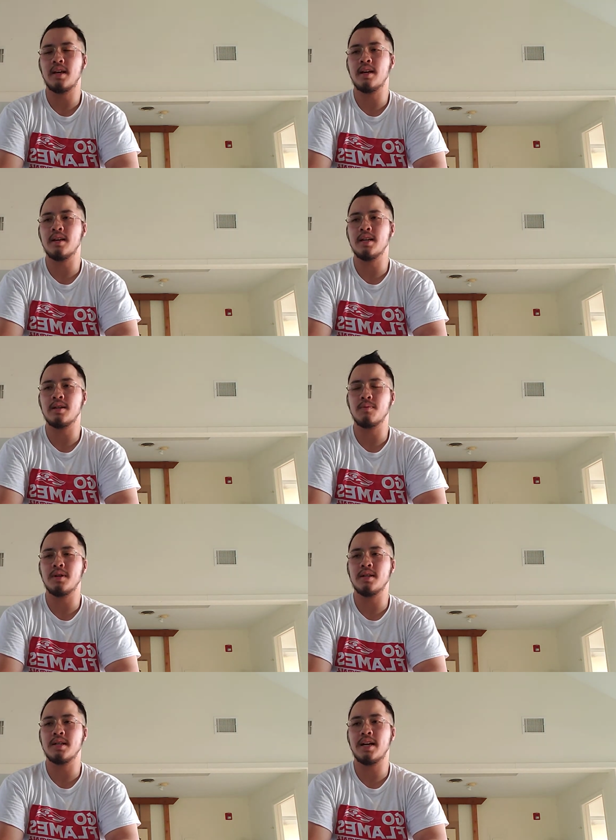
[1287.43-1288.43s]
and we
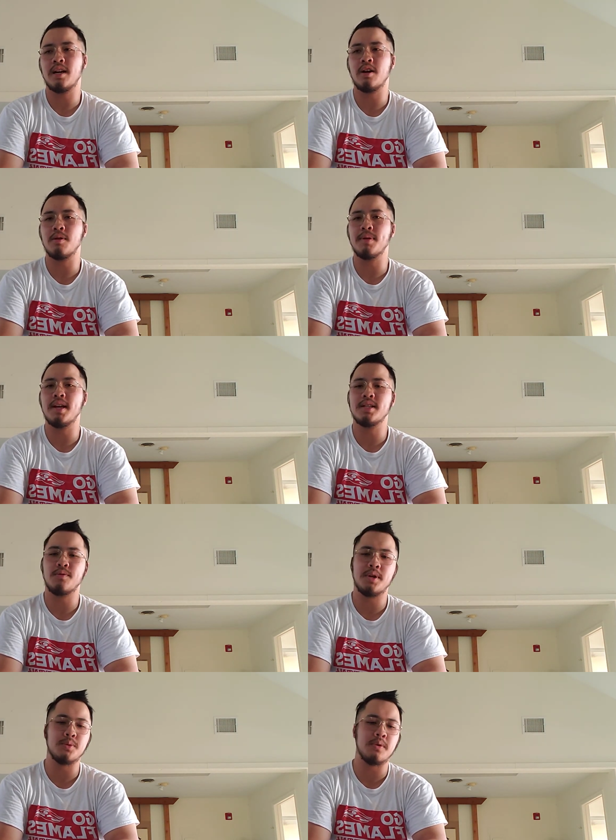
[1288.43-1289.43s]
decided on a place in
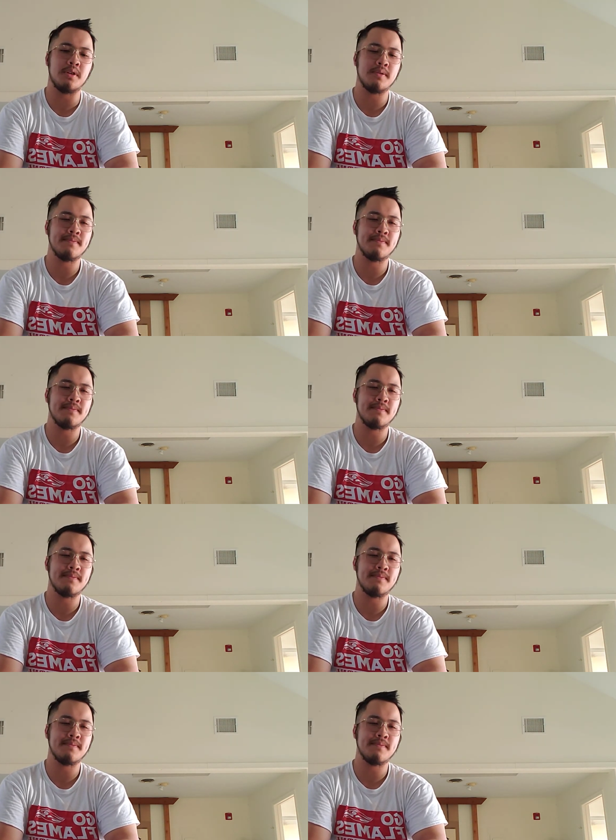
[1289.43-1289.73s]
Ridgewood.